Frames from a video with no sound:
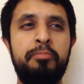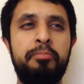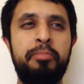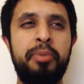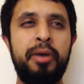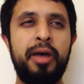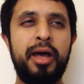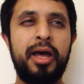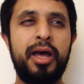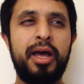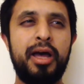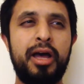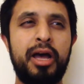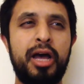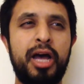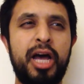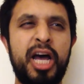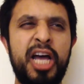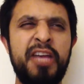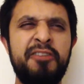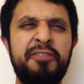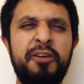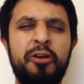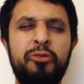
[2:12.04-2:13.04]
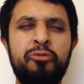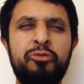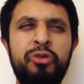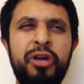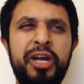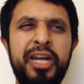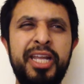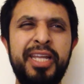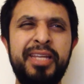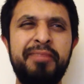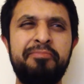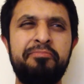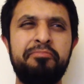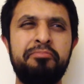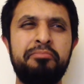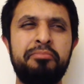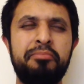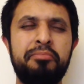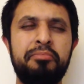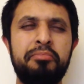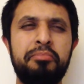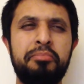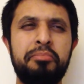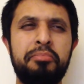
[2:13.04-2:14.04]
But I felt really,
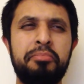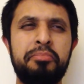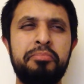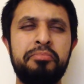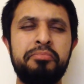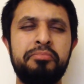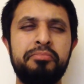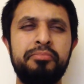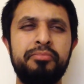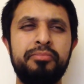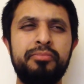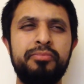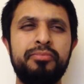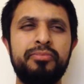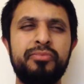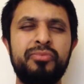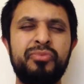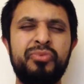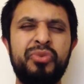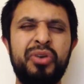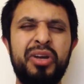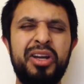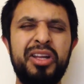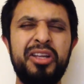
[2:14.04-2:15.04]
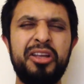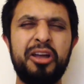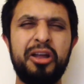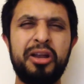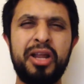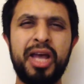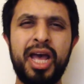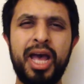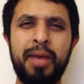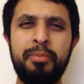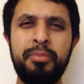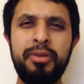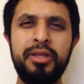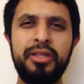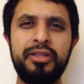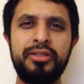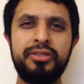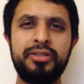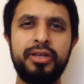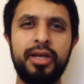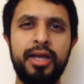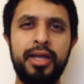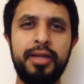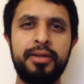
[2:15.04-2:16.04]
really unhappy
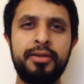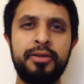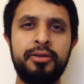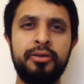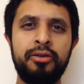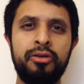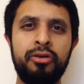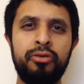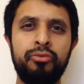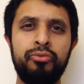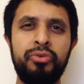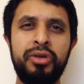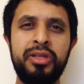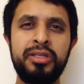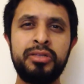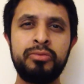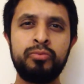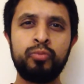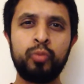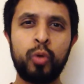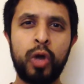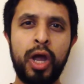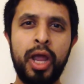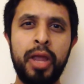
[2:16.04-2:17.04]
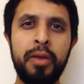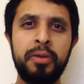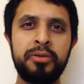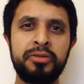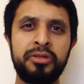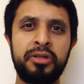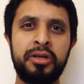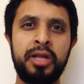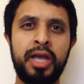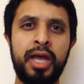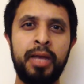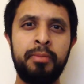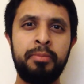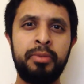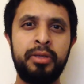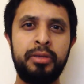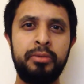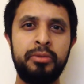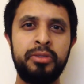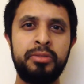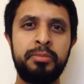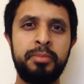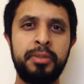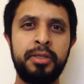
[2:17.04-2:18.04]
inside. Reason why I was unhappy
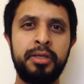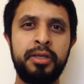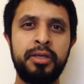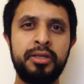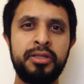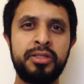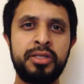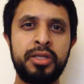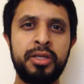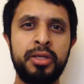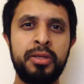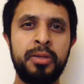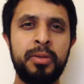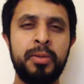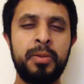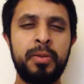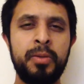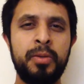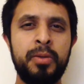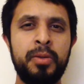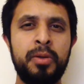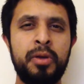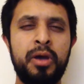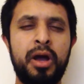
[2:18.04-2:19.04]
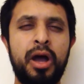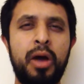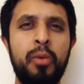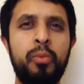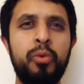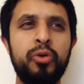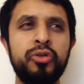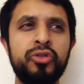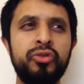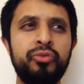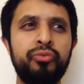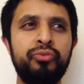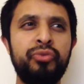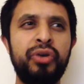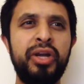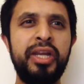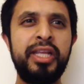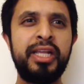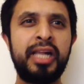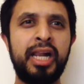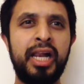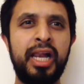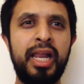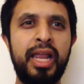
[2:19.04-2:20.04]
was because I wasn't
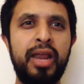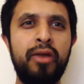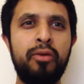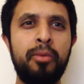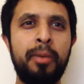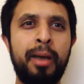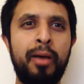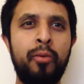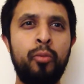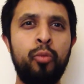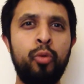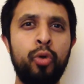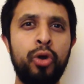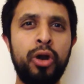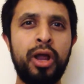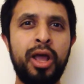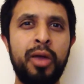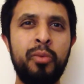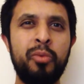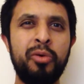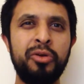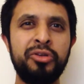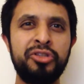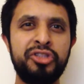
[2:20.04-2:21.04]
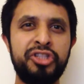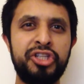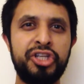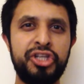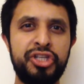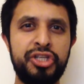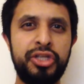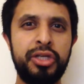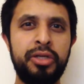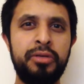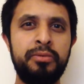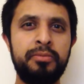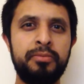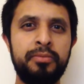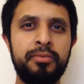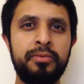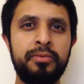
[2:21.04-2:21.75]
really clear about what I wanted to do.